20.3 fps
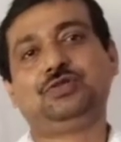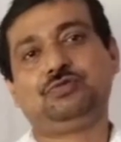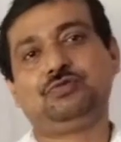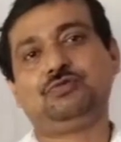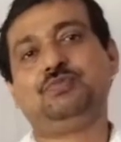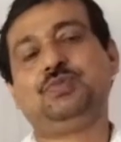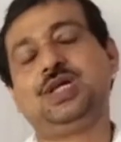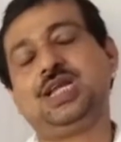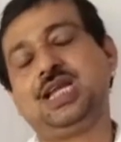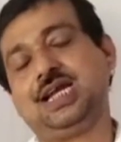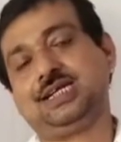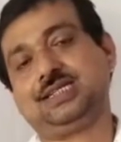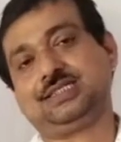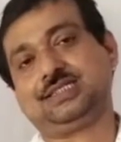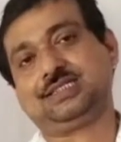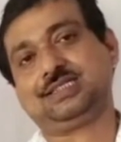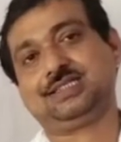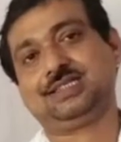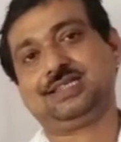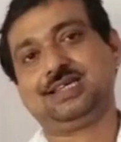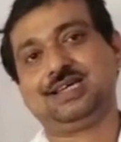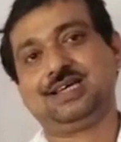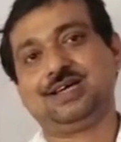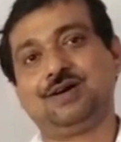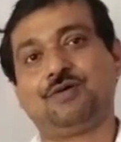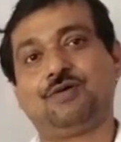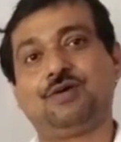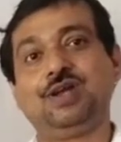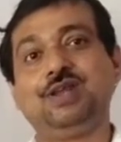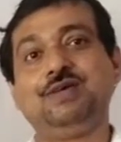two villains,
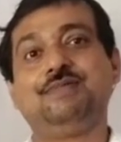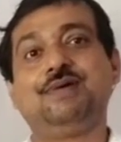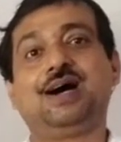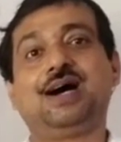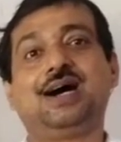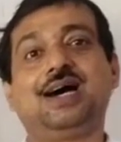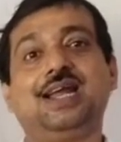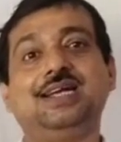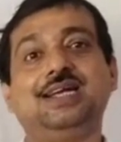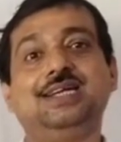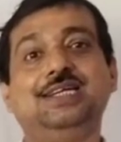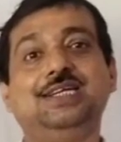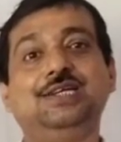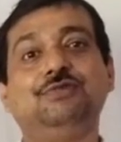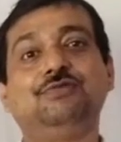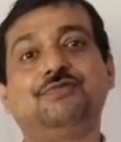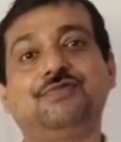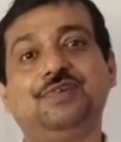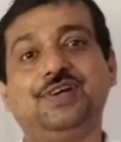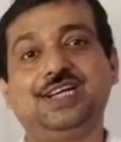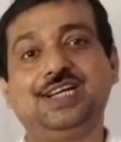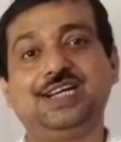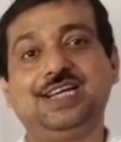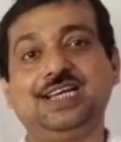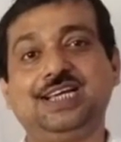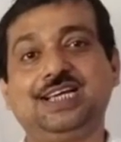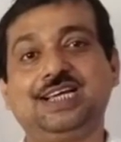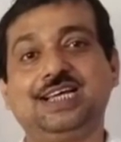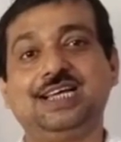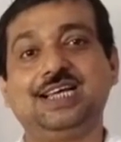Oliver and Duke
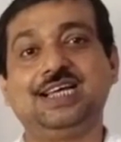Frederick,